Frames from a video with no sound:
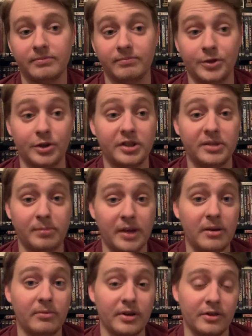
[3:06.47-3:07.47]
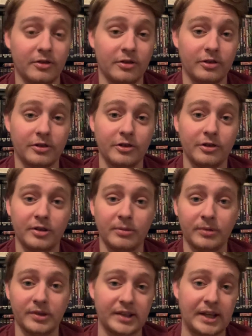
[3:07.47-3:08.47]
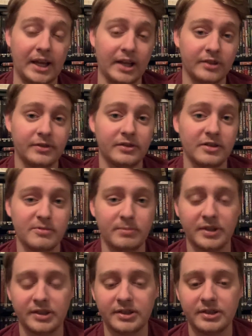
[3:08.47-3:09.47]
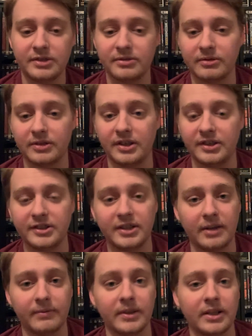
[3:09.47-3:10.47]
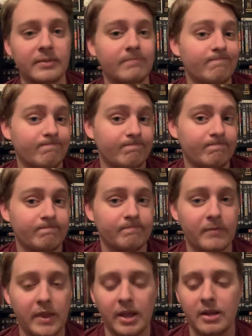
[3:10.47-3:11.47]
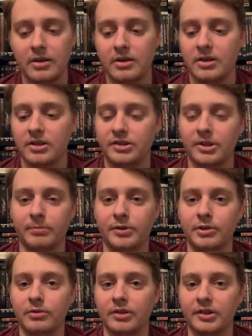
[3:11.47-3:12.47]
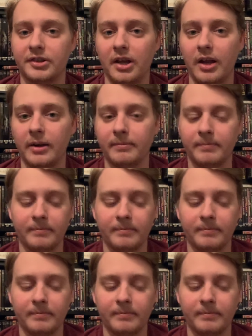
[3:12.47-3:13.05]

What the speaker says: you could debate whether Hulk Hogan was a cancer to the business or he saved it. It's up to you to decide.